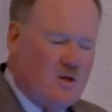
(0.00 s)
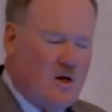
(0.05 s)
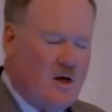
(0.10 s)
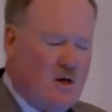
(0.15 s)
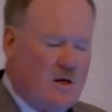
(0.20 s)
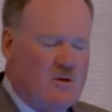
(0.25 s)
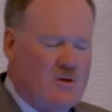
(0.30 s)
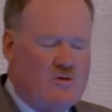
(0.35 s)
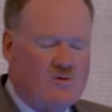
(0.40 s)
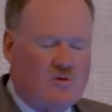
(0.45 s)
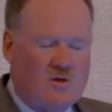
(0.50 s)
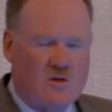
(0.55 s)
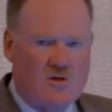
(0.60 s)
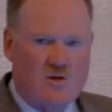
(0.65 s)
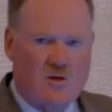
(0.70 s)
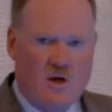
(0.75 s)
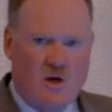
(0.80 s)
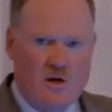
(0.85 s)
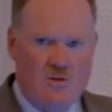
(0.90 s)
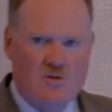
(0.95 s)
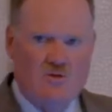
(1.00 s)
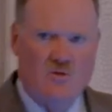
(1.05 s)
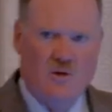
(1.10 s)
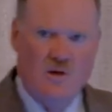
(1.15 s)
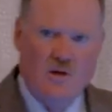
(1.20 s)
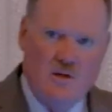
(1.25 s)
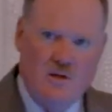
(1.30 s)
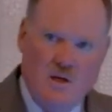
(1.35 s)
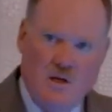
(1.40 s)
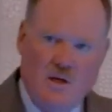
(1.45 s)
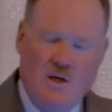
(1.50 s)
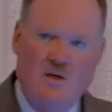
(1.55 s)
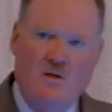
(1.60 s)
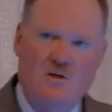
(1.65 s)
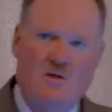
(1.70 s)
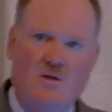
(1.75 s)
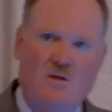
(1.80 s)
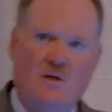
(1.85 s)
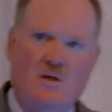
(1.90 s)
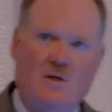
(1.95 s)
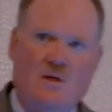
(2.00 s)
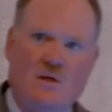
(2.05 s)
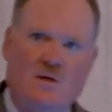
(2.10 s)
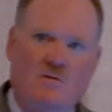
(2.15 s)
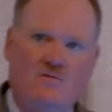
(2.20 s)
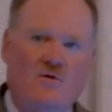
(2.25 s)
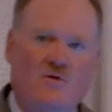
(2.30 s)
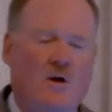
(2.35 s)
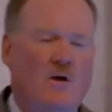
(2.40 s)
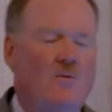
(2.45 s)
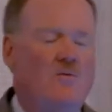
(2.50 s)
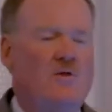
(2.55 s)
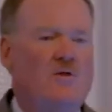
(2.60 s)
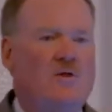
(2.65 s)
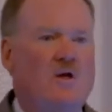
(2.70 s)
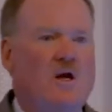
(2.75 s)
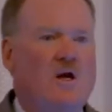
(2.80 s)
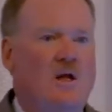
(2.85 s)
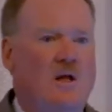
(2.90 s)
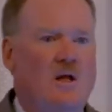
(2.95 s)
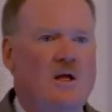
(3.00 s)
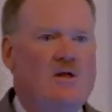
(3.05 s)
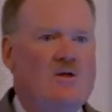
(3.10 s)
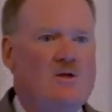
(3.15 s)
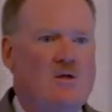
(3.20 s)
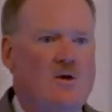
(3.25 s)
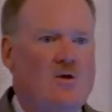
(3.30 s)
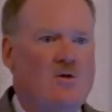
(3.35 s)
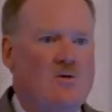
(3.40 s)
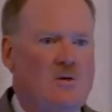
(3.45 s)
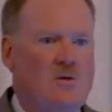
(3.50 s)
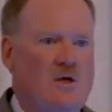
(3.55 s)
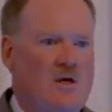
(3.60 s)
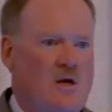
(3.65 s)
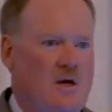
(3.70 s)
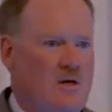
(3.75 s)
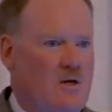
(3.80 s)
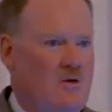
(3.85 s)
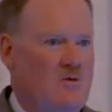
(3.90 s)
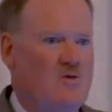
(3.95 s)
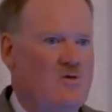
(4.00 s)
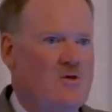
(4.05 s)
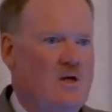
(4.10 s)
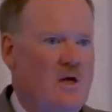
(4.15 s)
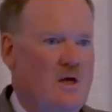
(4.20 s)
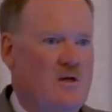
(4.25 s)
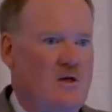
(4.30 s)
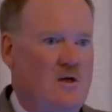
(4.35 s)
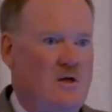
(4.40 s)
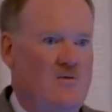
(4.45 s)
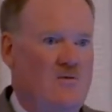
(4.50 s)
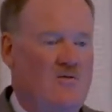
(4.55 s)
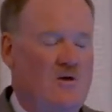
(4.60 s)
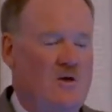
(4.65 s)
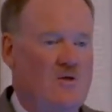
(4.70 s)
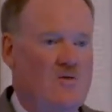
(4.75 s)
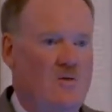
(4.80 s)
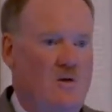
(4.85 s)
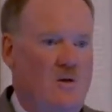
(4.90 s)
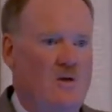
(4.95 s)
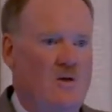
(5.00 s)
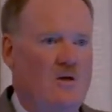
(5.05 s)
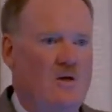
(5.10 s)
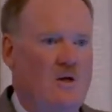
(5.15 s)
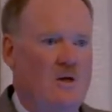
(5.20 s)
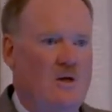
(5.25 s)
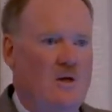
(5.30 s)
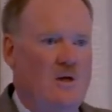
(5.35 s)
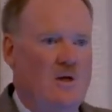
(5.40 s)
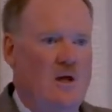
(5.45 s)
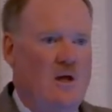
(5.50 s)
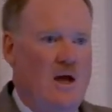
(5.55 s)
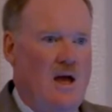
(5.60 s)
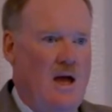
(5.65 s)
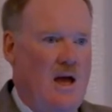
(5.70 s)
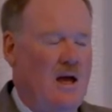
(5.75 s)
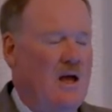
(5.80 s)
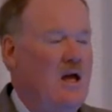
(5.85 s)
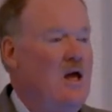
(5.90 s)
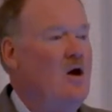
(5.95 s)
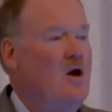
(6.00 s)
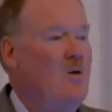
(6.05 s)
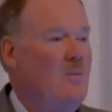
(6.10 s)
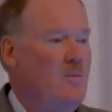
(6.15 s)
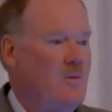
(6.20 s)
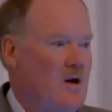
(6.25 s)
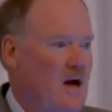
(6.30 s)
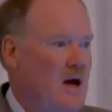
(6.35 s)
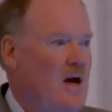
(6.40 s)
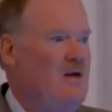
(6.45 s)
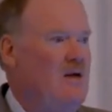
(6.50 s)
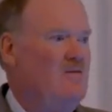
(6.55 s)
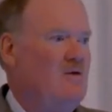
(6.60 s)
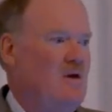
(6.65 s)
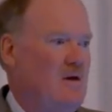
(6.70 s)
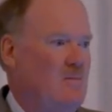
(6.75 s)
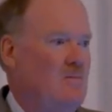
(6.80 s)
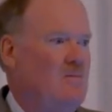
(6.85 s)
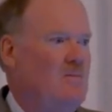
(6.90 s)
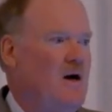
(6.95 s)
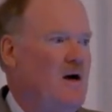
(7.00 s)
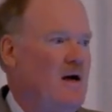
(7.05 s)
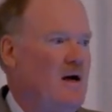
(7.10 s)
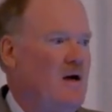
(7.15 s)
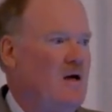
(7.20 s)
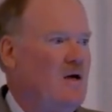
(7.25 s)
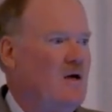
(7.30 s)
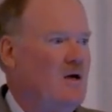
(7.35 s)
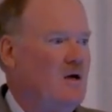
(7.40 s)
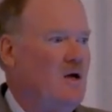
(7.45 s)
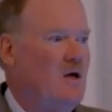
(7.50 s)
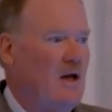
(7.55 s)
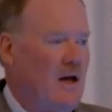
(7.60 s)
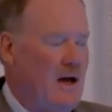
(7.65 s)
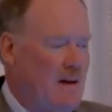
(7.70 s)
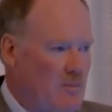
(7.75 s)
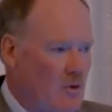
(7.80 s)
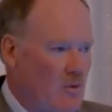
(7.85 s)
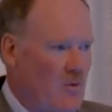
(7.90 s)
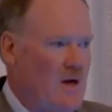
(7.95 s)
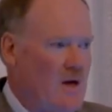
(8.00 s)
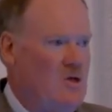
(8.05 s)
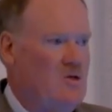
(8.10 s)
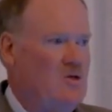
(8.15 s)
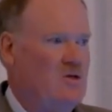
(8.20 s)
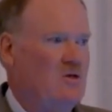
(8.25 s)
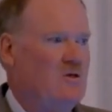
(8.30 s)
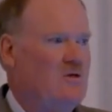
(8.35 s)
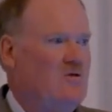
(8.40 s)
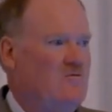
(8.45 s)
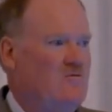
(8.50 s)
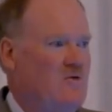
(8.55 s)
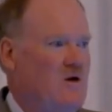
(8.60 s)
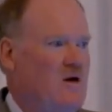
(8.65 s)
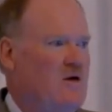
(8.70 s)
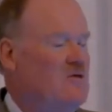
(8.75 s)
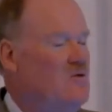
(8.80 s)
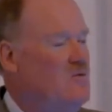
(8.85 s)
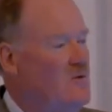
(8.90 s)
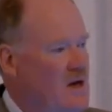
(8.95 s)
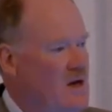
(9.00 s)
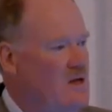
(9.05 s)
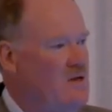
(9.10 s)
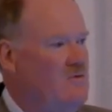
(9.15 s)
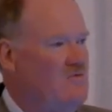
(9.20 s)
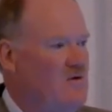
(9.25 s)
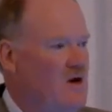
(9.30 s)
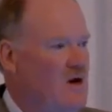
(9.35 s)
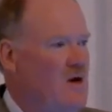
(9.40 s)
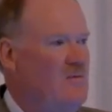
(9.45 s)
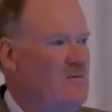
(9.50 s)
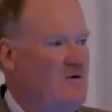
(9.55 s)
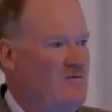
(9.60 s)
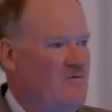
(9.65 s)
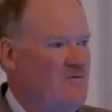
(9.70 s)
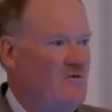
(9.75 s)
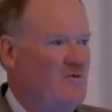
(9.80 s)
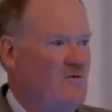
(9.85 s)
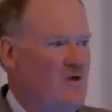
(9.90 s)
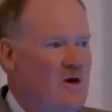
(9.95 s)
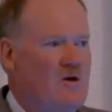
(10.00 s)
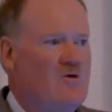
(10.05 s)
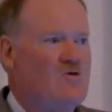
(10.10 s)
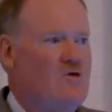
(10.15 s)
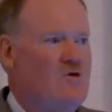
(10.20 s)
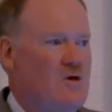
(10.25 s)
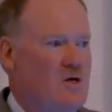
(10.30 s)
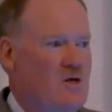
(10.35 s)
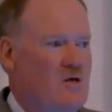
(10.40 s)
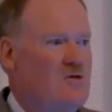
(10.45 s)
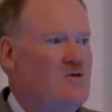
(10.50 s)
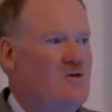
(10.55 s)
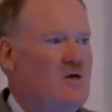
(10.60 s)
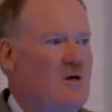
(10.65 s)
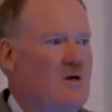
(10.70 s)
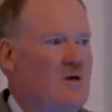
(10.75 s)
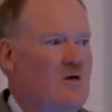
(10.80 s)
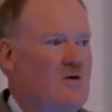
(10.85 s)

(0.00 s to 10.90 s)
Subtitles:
construct is involved with, let's early on understand the individual and help guide them by collaboration to find the right environment for their genes